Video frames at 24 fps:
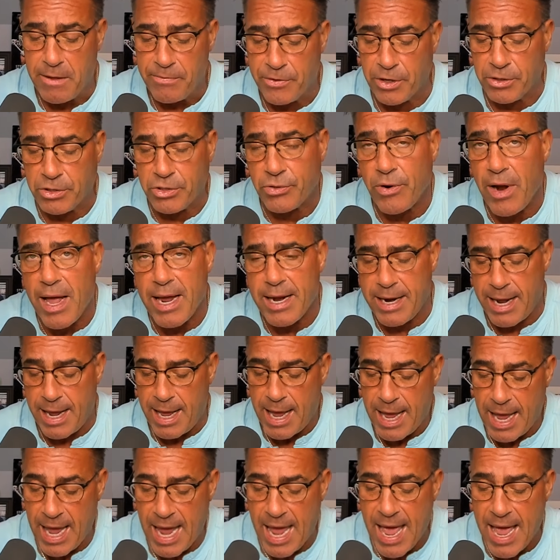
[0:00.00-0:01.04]
they're trying to
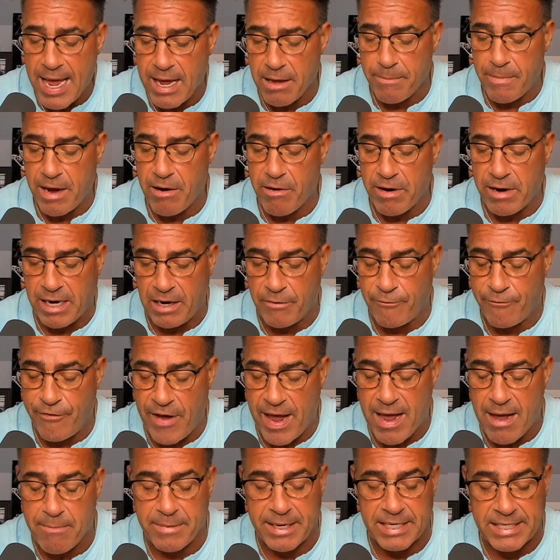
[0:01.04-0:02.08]
hang American
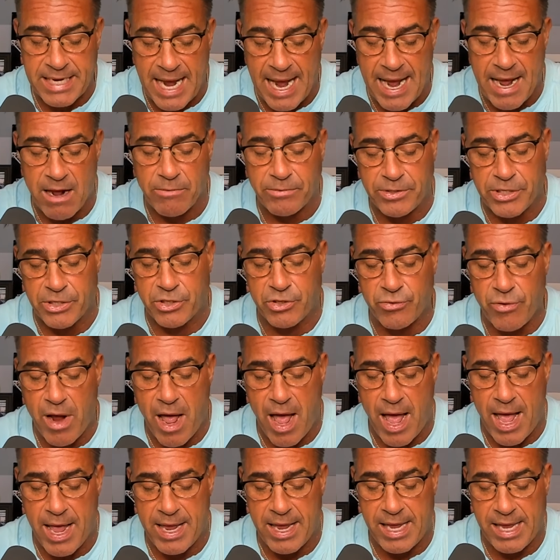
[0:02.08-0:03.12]
families out to
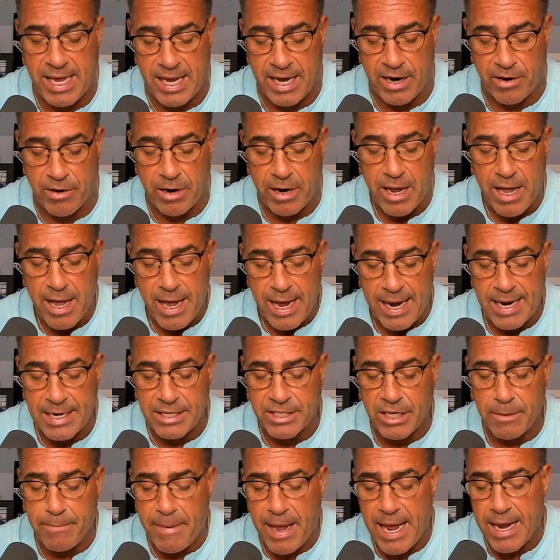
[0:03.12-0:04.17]
dry here and
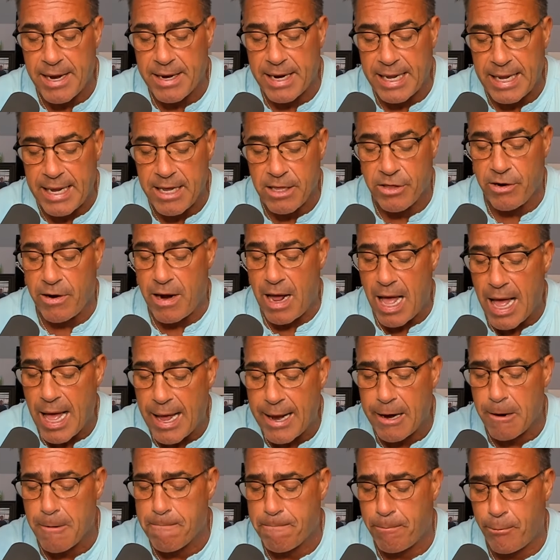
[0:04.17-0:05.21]
demanding either
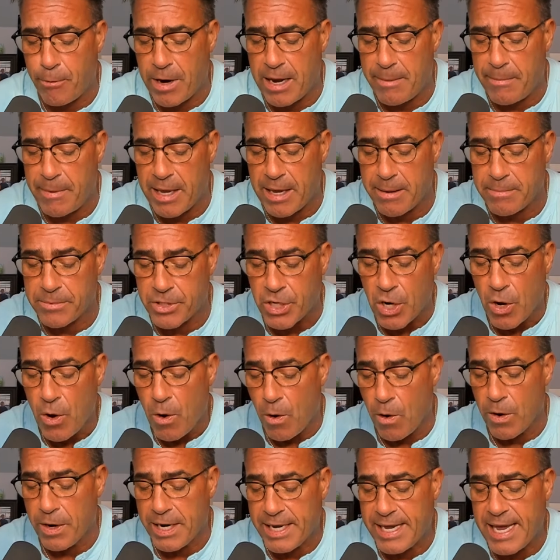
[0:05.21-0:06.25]
higher premiums
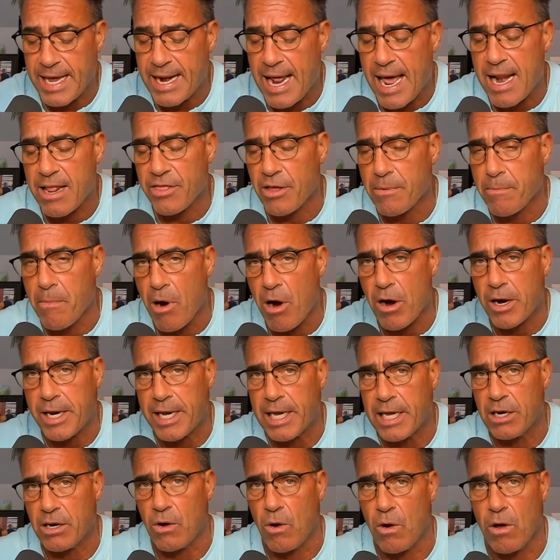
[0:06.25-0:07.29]
or to get out of the
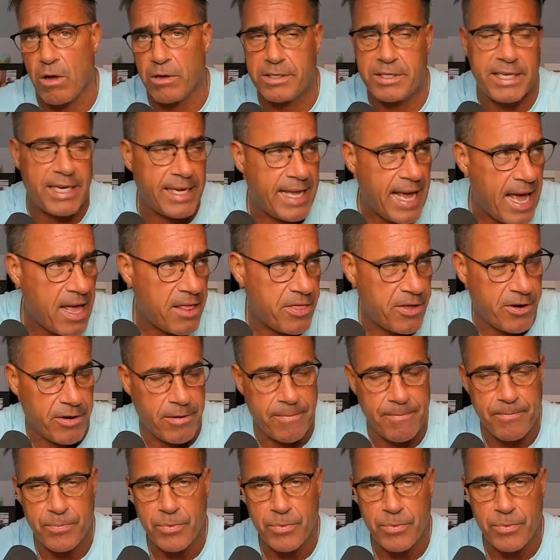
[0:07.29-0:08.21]
market altogether.